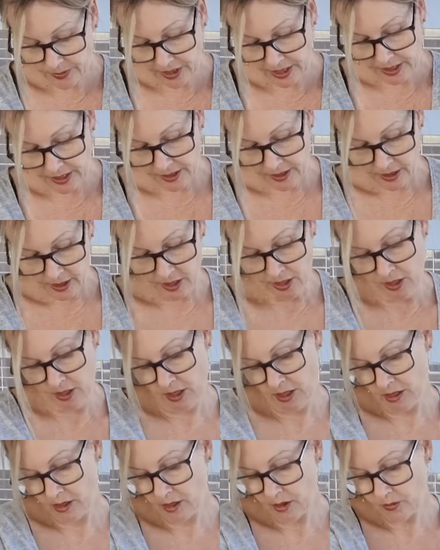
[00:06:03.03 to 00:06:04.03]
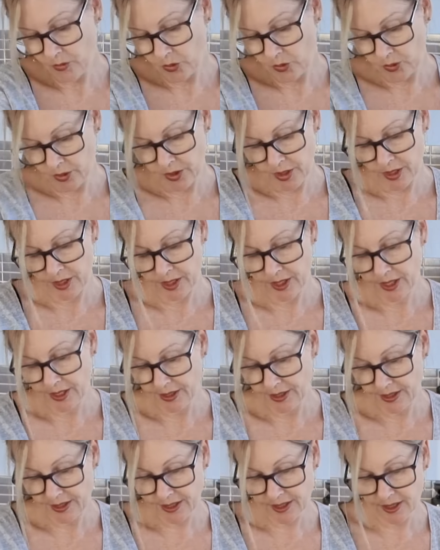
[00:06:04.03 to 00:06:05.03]
getting a lot more
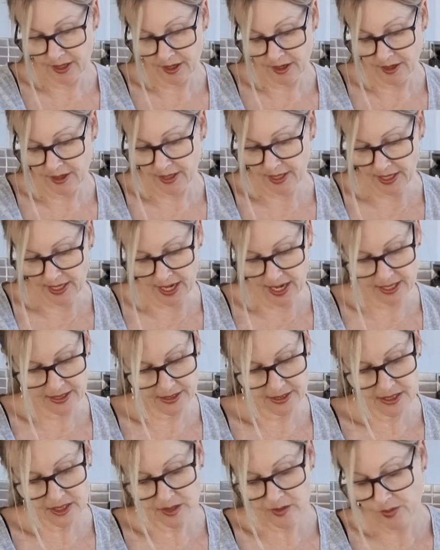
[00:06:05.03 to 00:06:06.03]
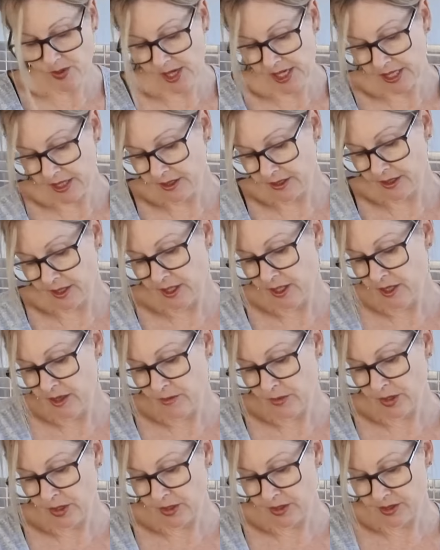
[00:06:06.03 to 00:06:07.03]
than I anticipate,
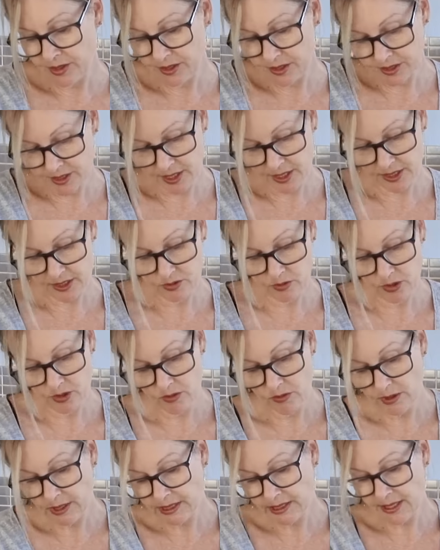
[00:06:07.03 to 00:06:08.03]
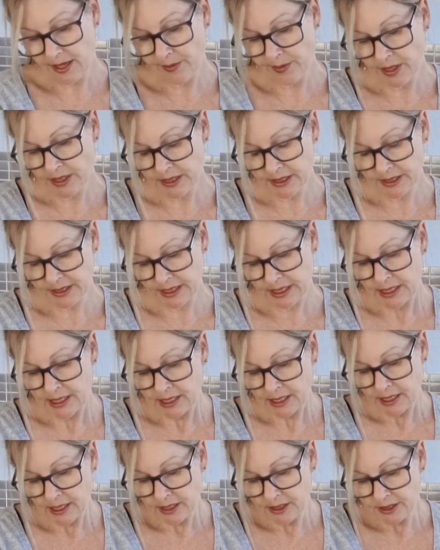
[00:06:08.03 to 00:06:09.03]
because that's what always happens.
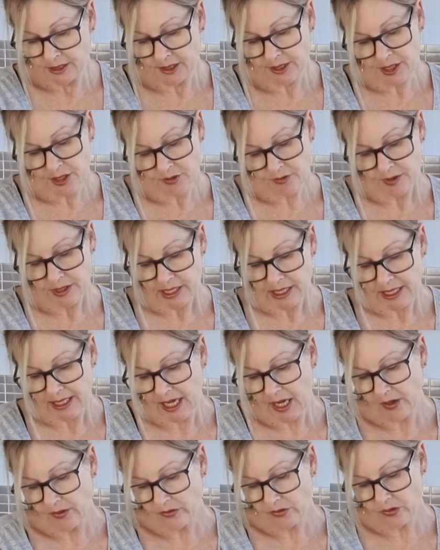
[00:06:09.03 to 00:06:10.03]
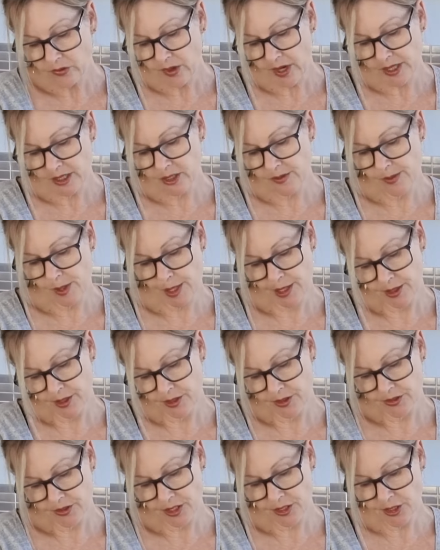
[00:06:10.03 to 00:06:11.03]
So I don't really have the right
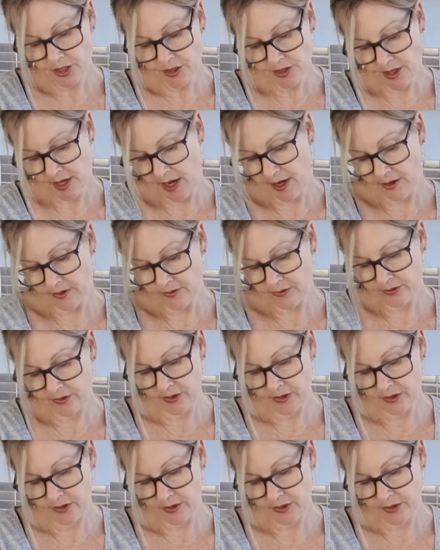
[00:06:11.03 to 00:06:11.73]
tomatoes, I don't have